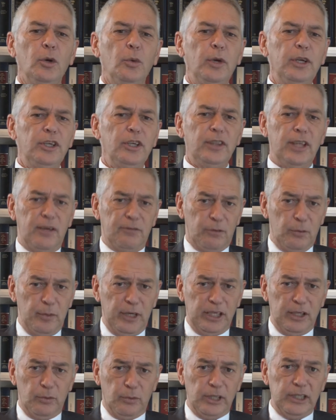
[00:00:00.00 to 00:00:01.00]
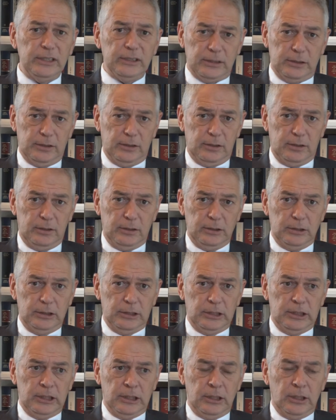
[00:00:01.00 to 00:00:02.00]
We do that for many reasons.
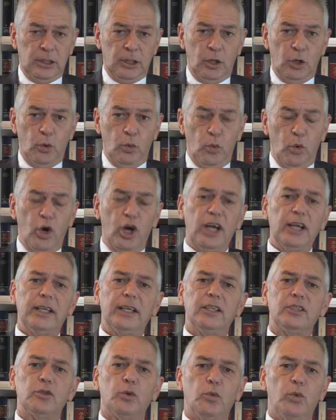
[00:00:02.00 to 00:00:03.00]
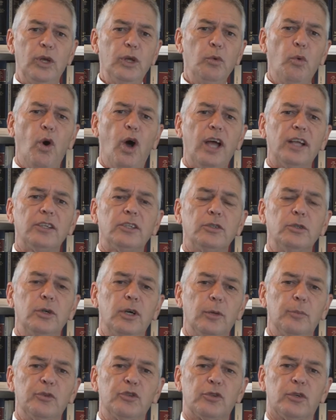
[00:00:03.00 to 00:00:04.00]
One is we want to
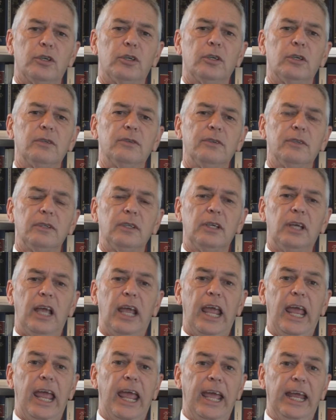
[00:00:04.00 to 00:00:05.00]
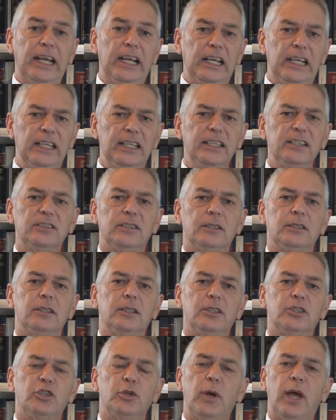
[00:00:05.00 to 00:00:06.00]
observe and
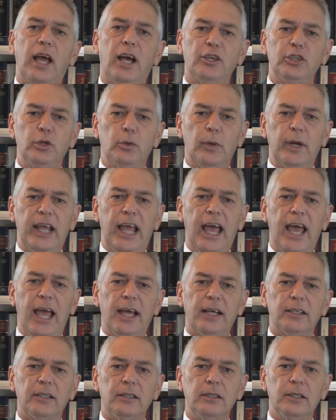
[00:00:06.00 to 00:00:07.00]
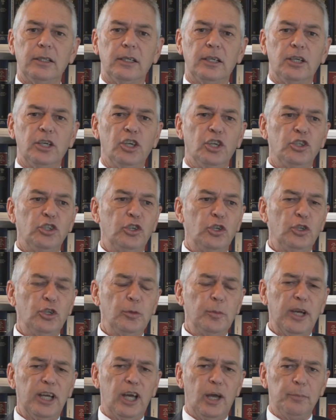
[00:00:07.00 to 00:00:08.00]
listen to how you react. Do
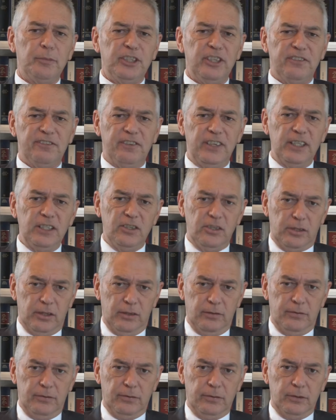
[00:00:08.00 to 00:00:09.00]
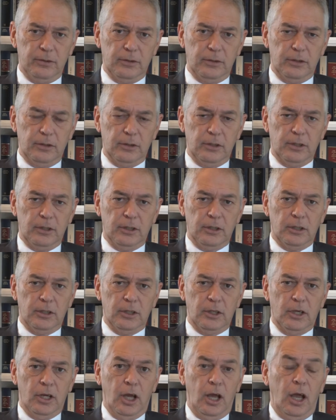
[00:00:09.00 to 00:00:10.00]
you become defensive?
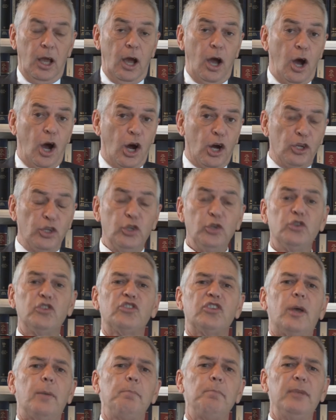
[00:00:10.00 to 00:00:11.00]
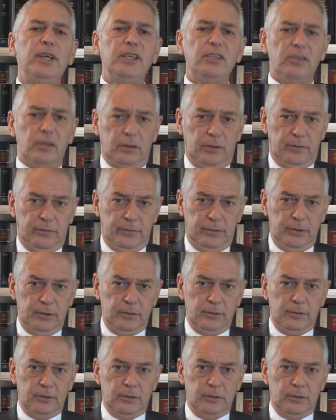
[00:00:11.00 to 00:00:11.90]
Are you submissive?